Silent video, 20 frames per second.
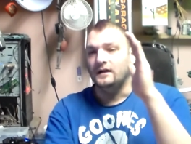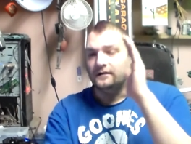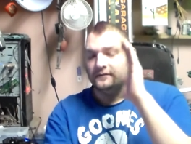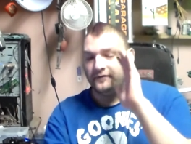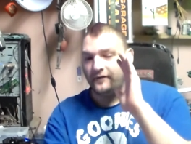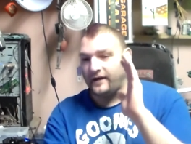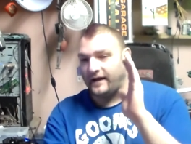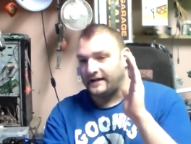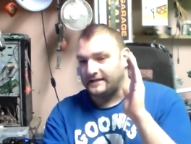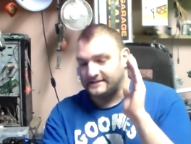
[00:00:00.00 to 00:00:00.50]

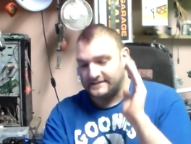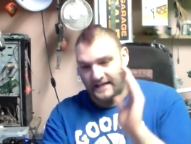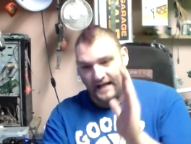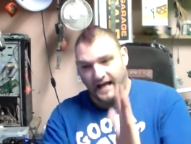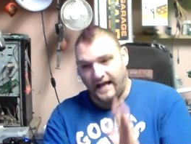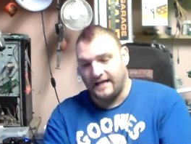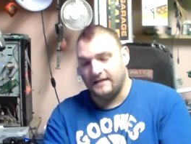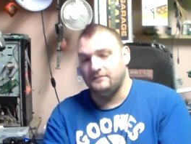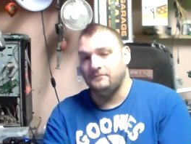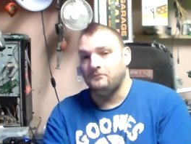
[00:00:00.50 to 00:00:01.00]
for like
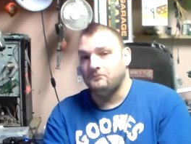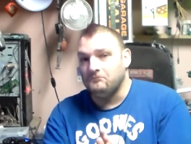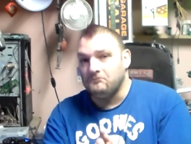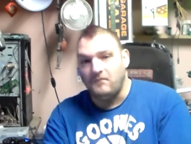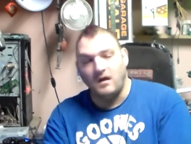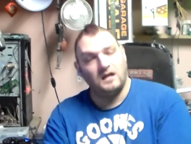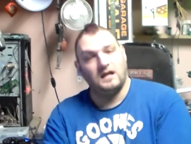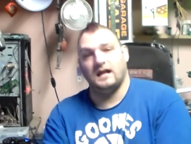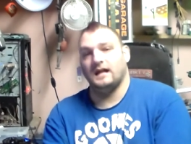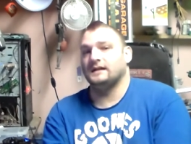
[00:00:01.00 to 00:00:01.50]
ten
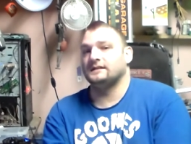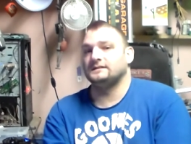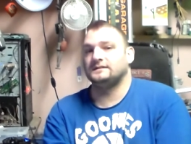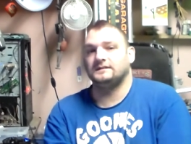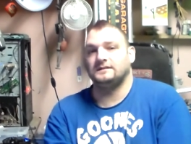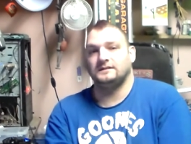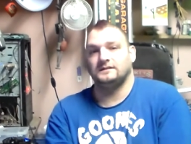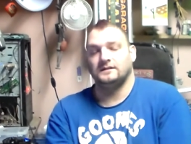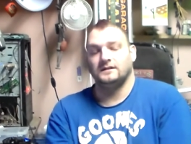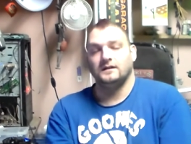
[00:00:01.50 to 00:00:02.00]

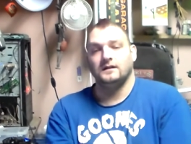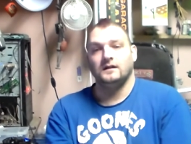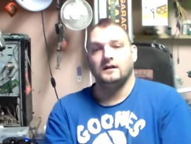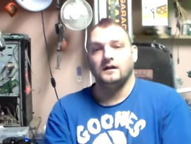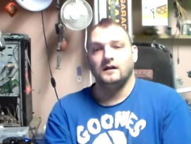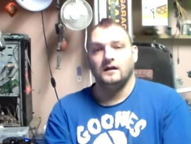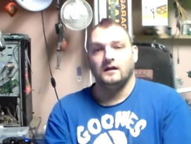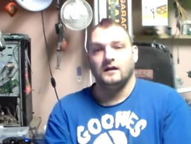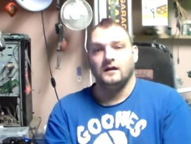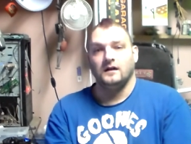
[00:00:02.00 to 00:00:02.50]
minutes
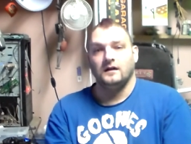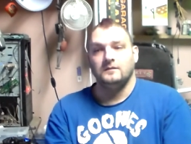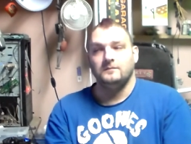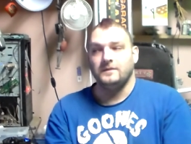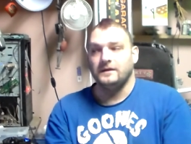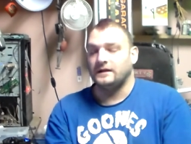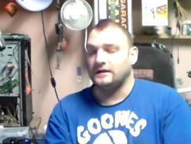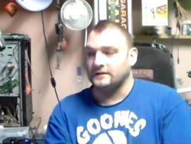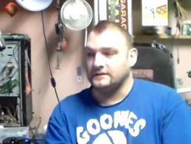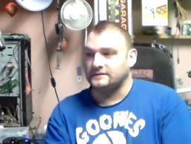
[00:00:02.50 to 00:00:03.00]

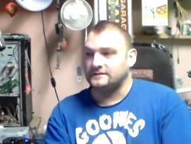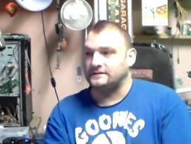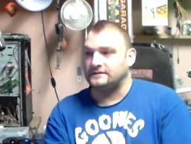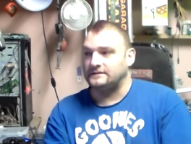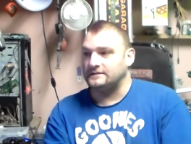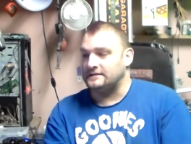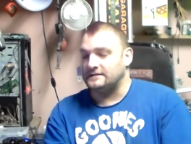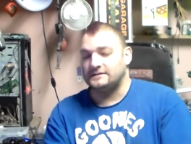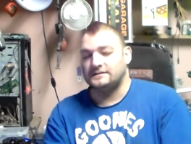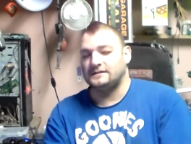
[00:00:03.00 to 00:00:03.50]
because
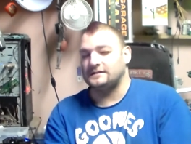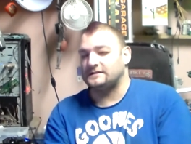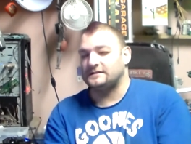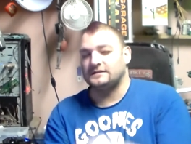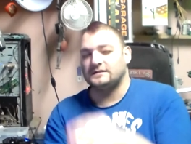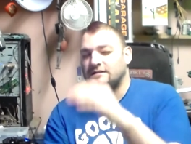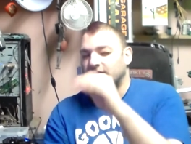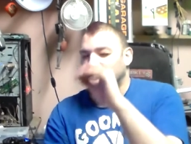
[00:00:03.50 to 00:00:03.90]
the, just